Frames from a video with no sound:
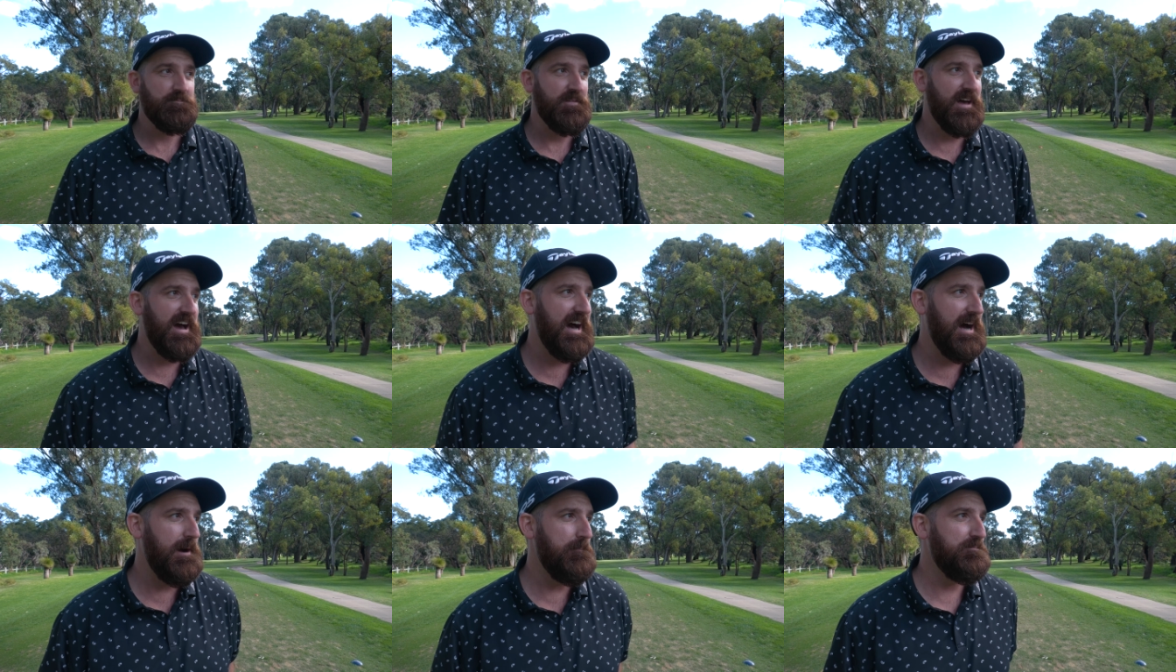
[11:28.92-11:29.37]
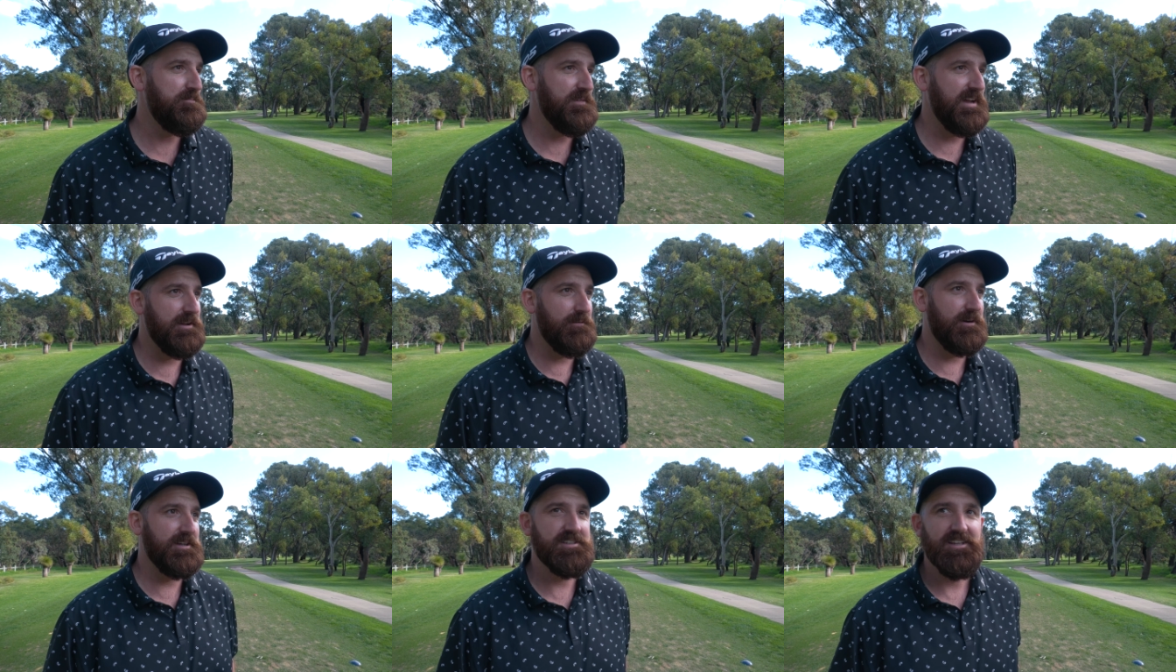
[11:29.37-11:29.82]

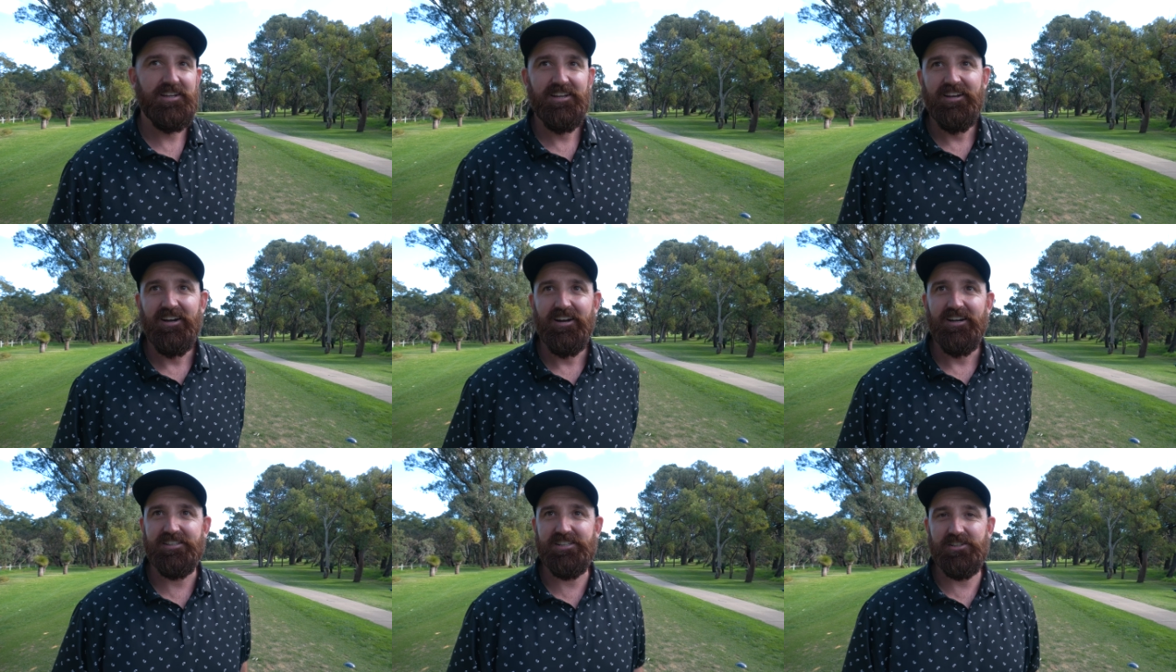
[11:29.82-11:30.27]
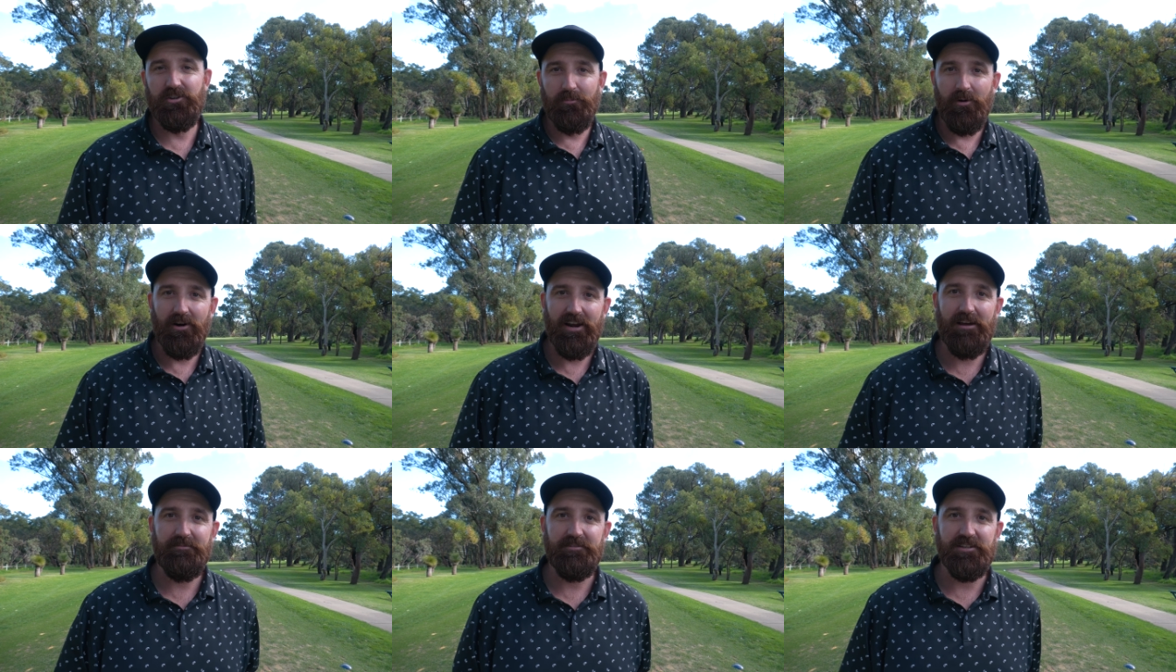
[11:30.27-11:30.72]
Anyways, I still
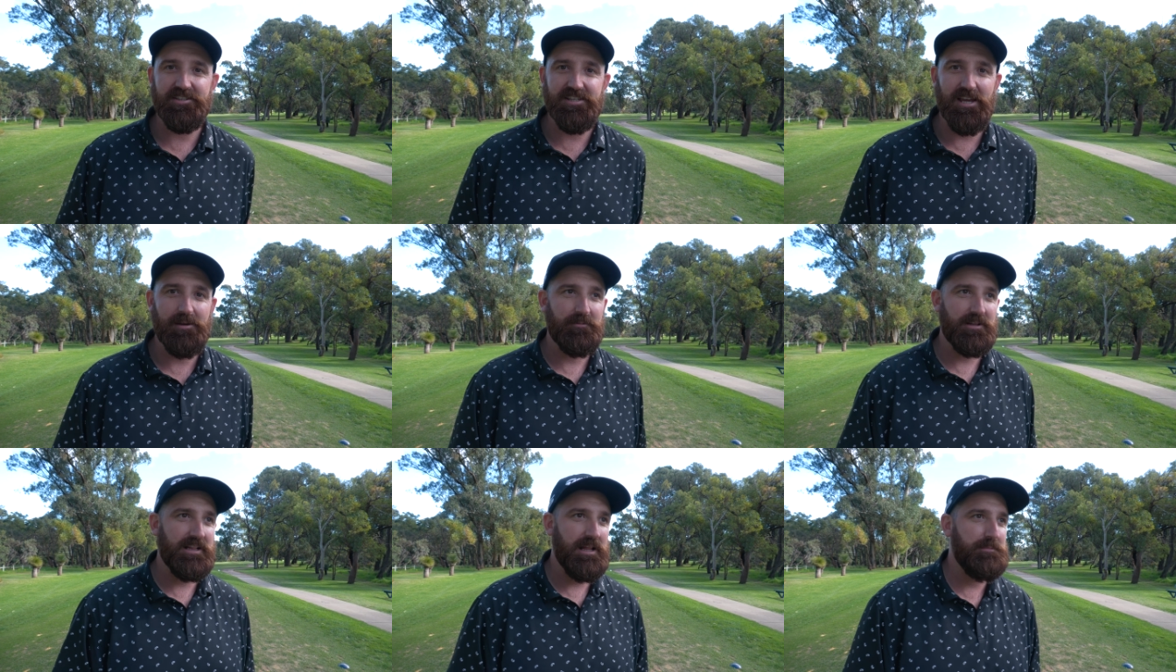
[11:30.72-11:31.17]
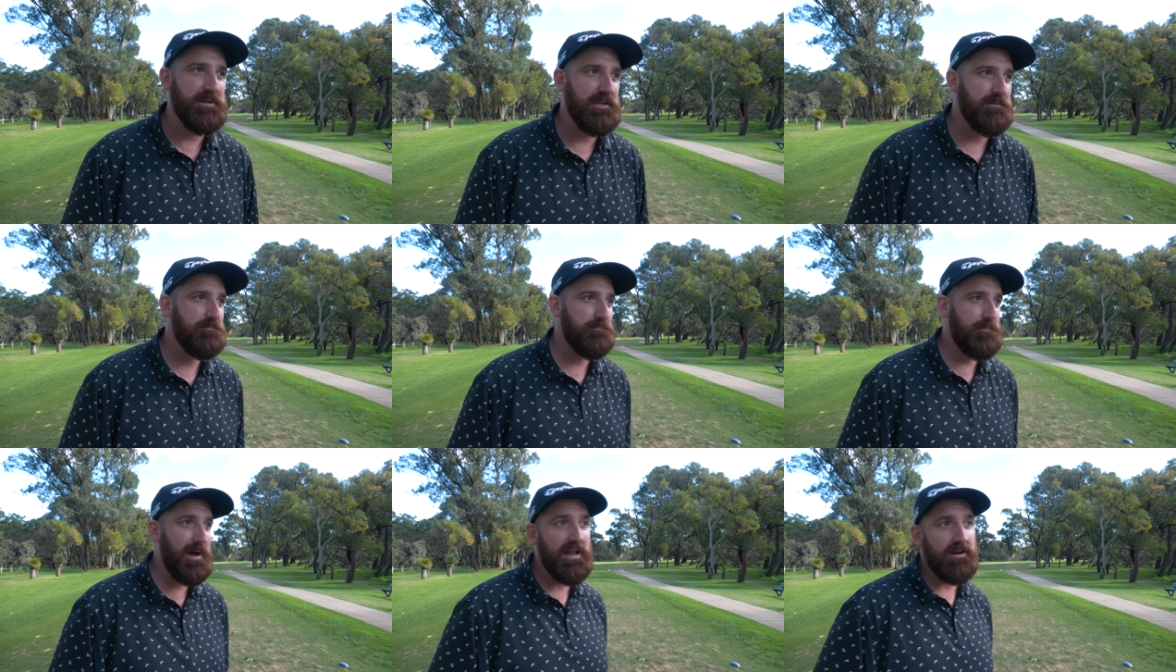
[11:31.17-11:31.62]
might have this same club
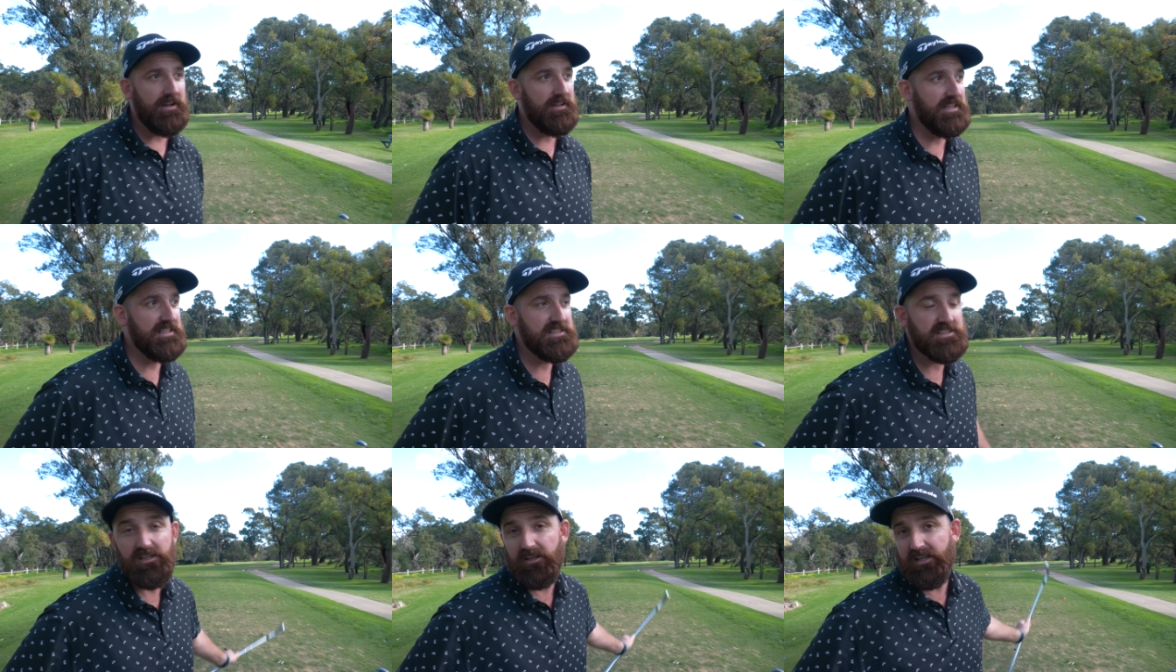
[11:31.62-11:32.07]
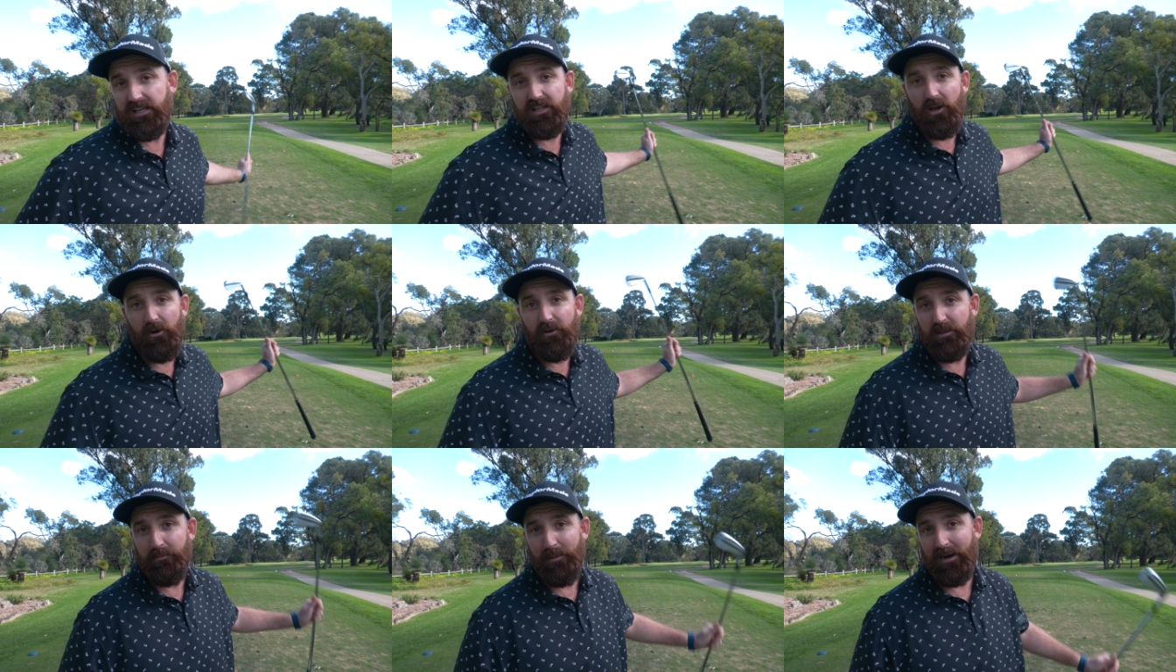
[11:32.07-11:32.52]
in, but at least I didn't
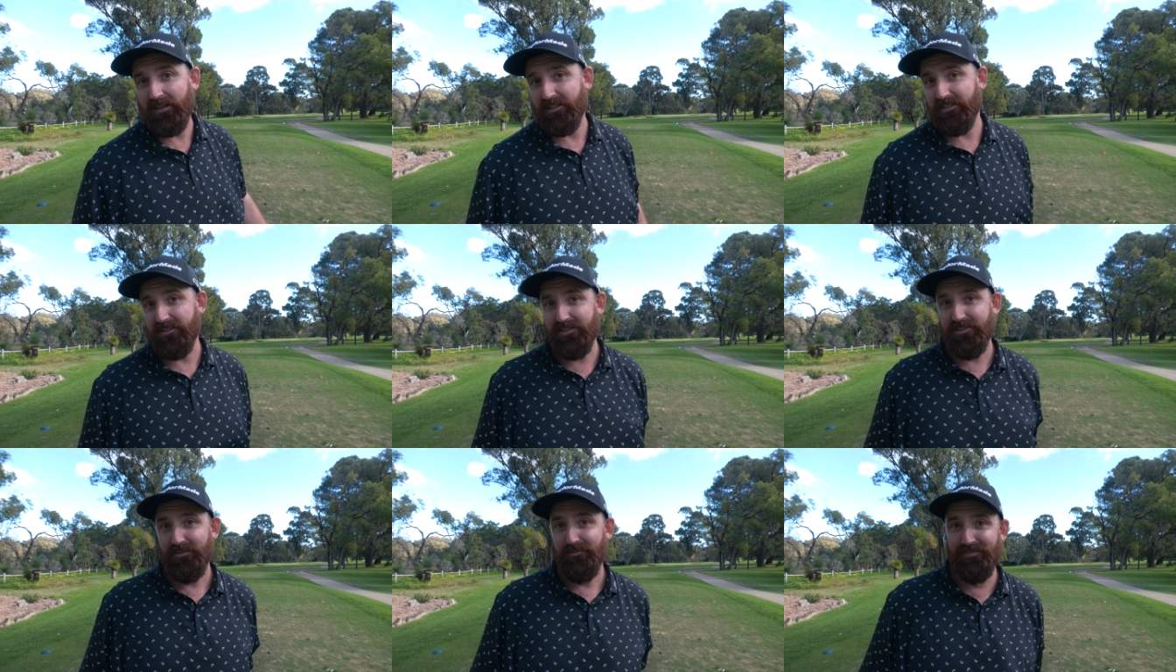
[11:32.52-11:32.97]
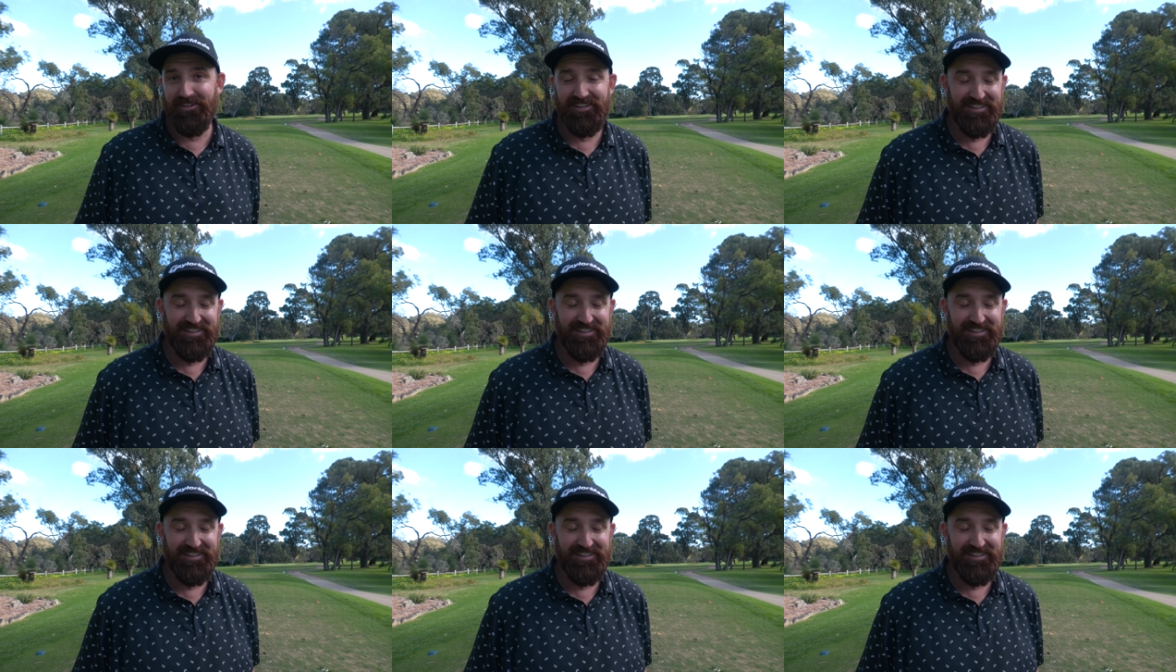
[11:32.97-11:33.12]
go in the bunkers.